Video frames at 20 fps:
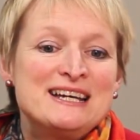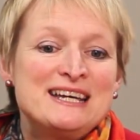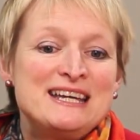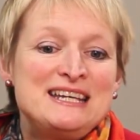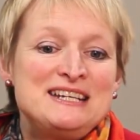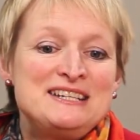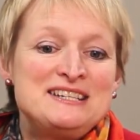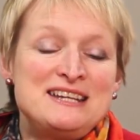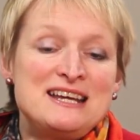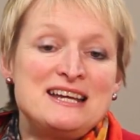
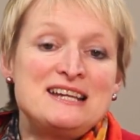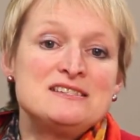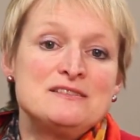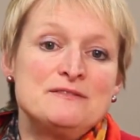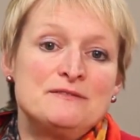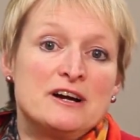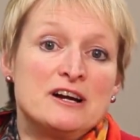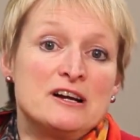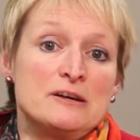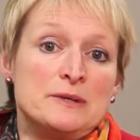In today's
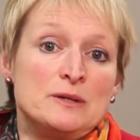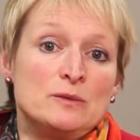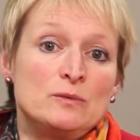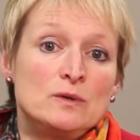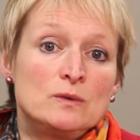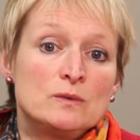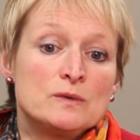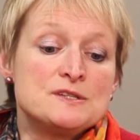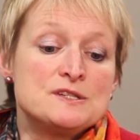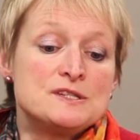environment,
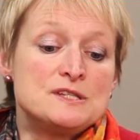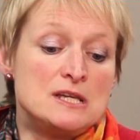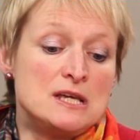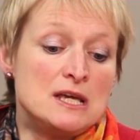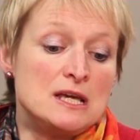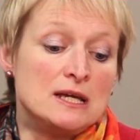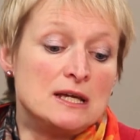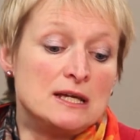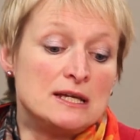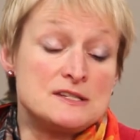what we're
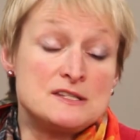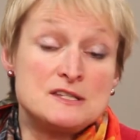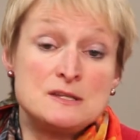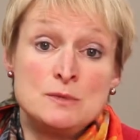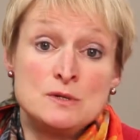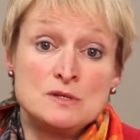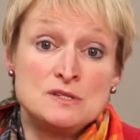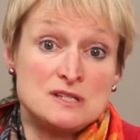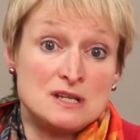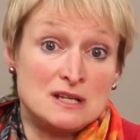seeing is the
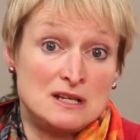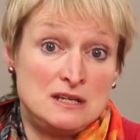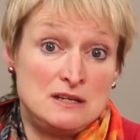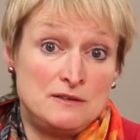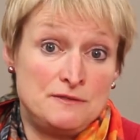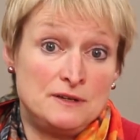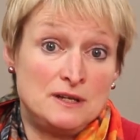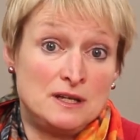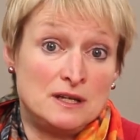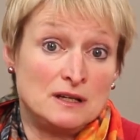most
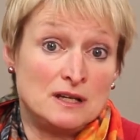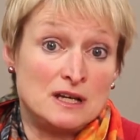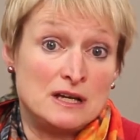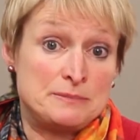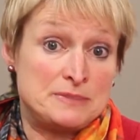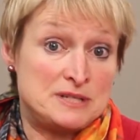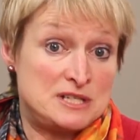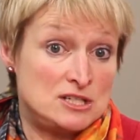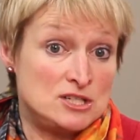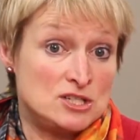significant
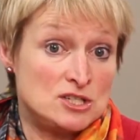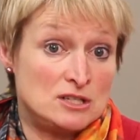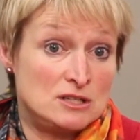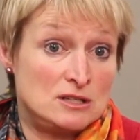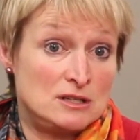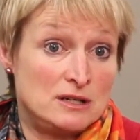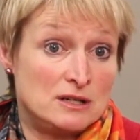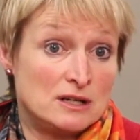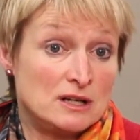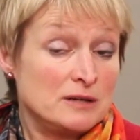
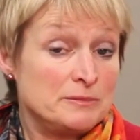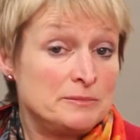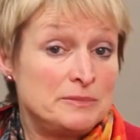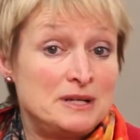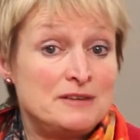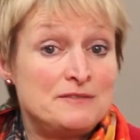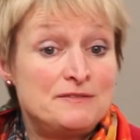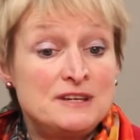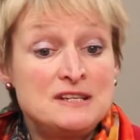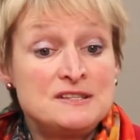competition that a
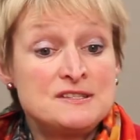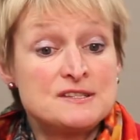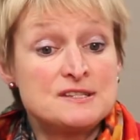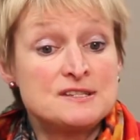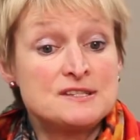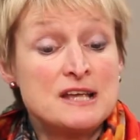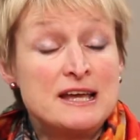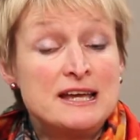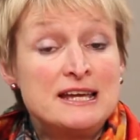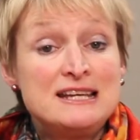company
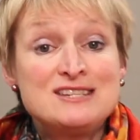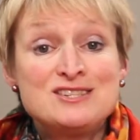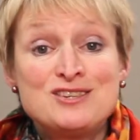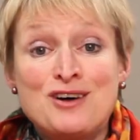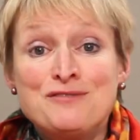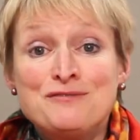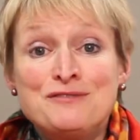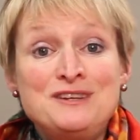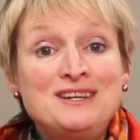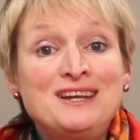faces is
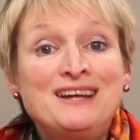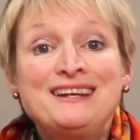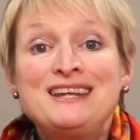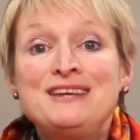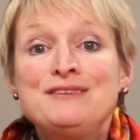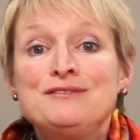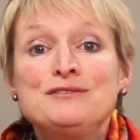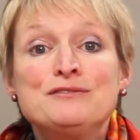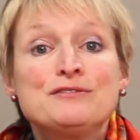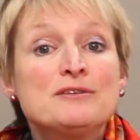often not
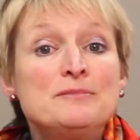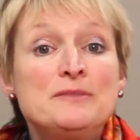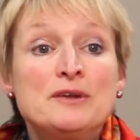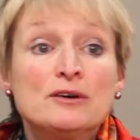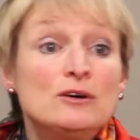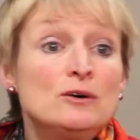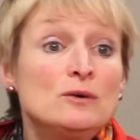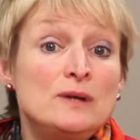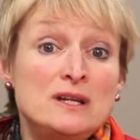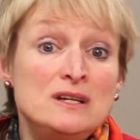even from
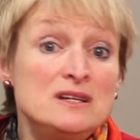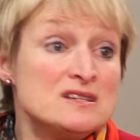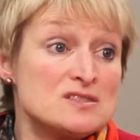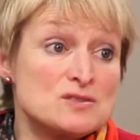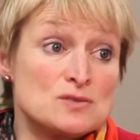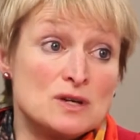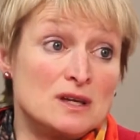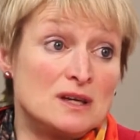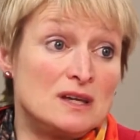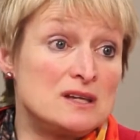their own
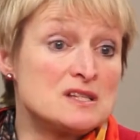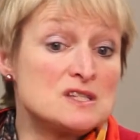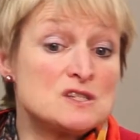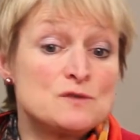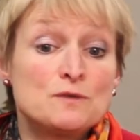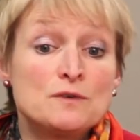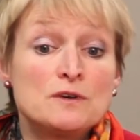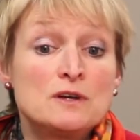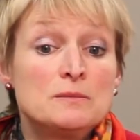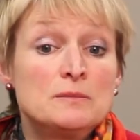industry. It's
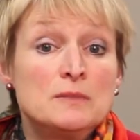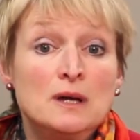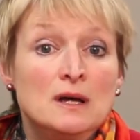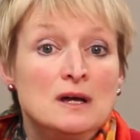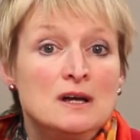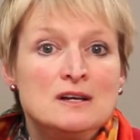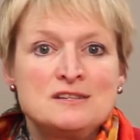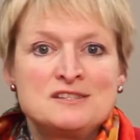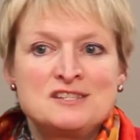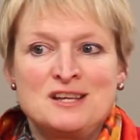from
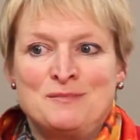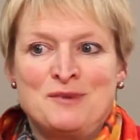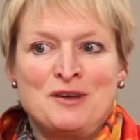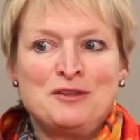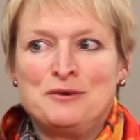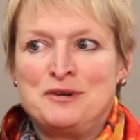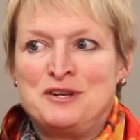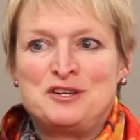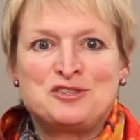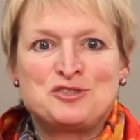some
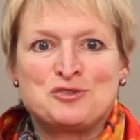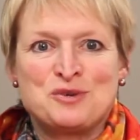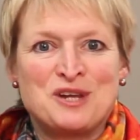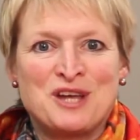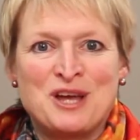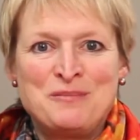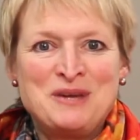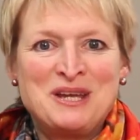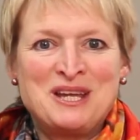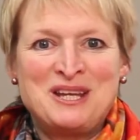other industry
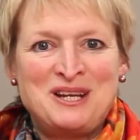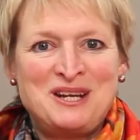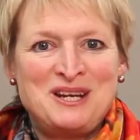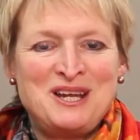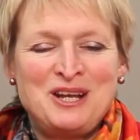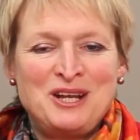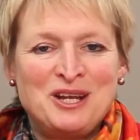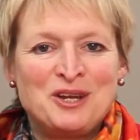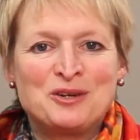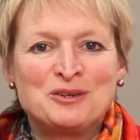coming in and
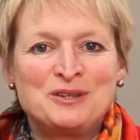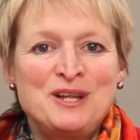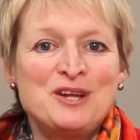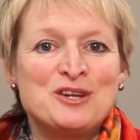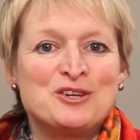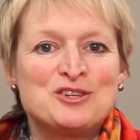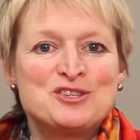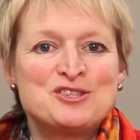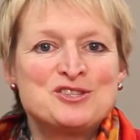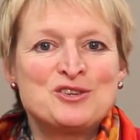eating your
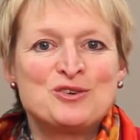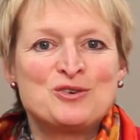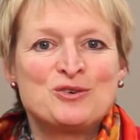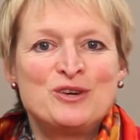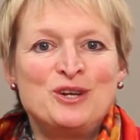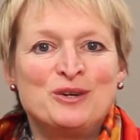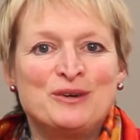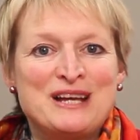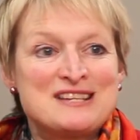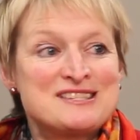lunch. So,
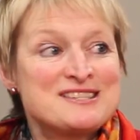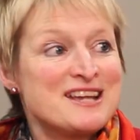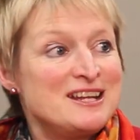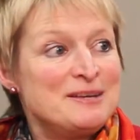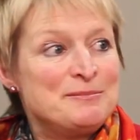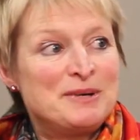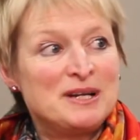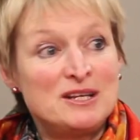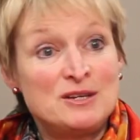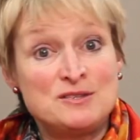ask
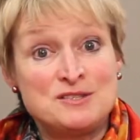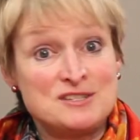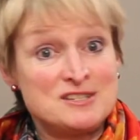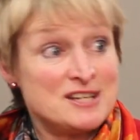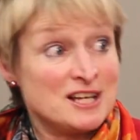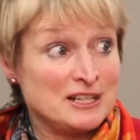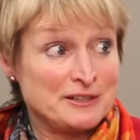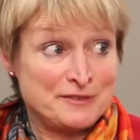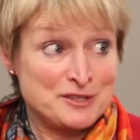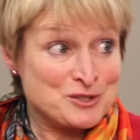anybody who's in
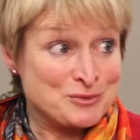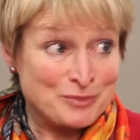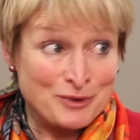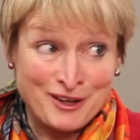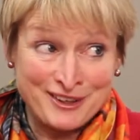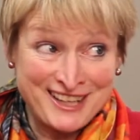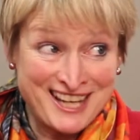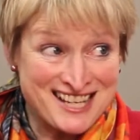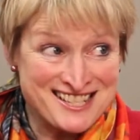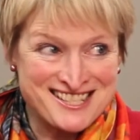television
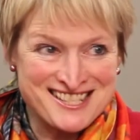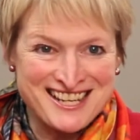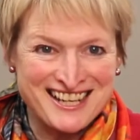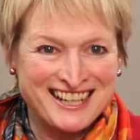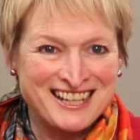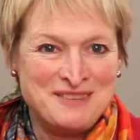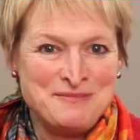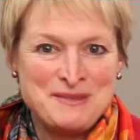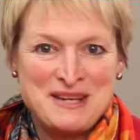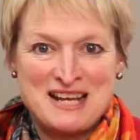broadcasting,
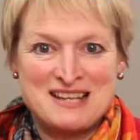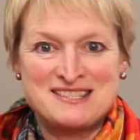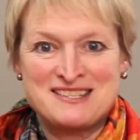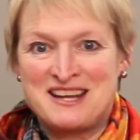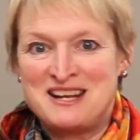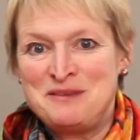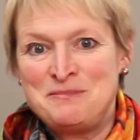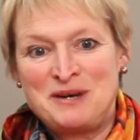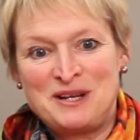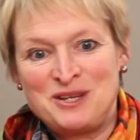ask
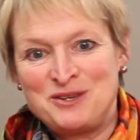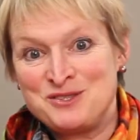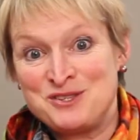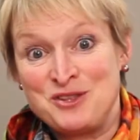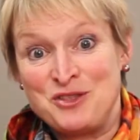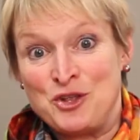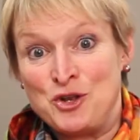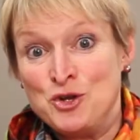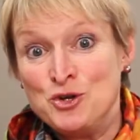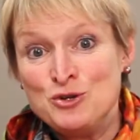anybody who's
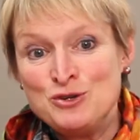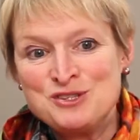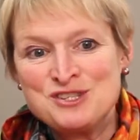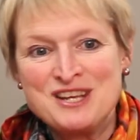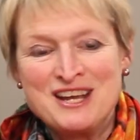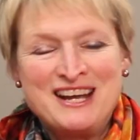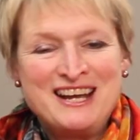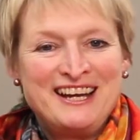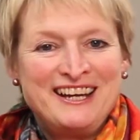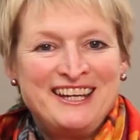in the news,
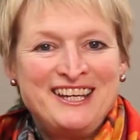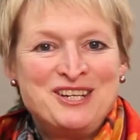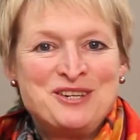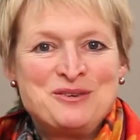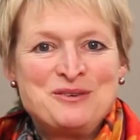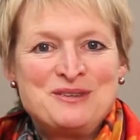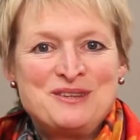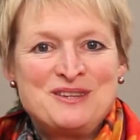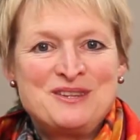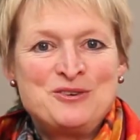
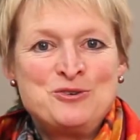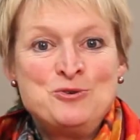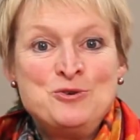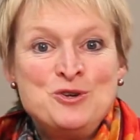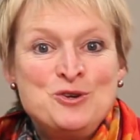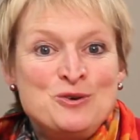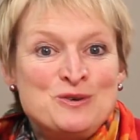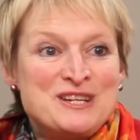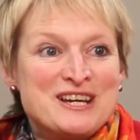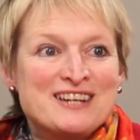who
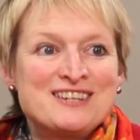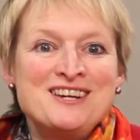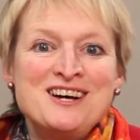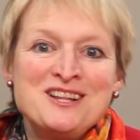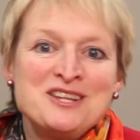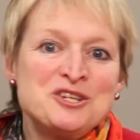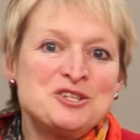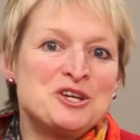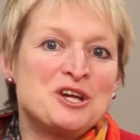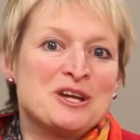knew
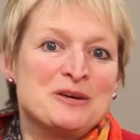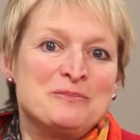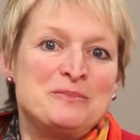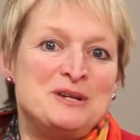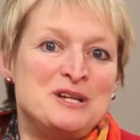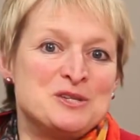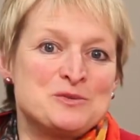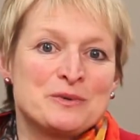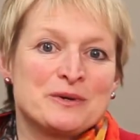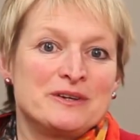technology
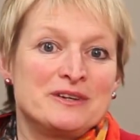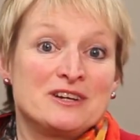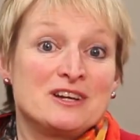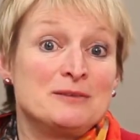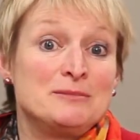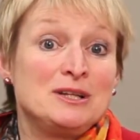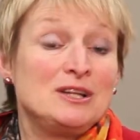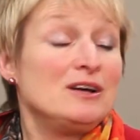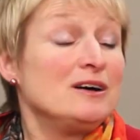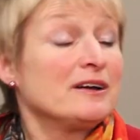companies were going to
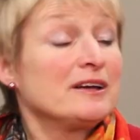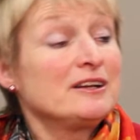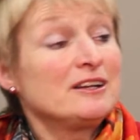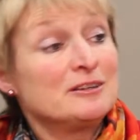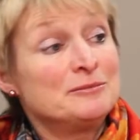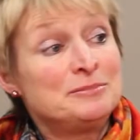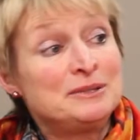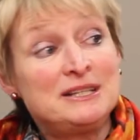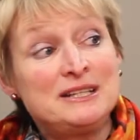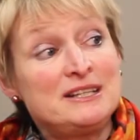come along and
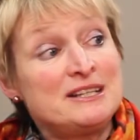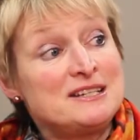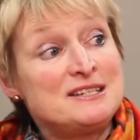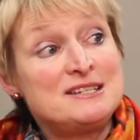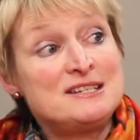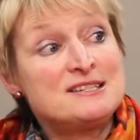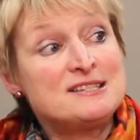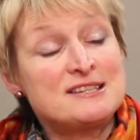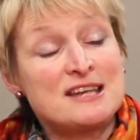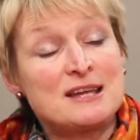completely
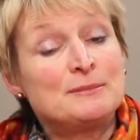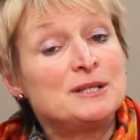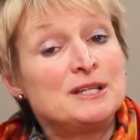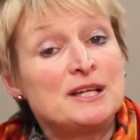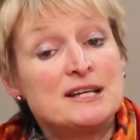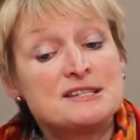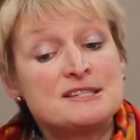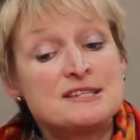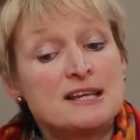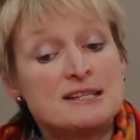
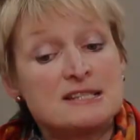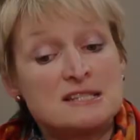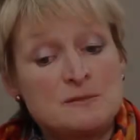destabilize that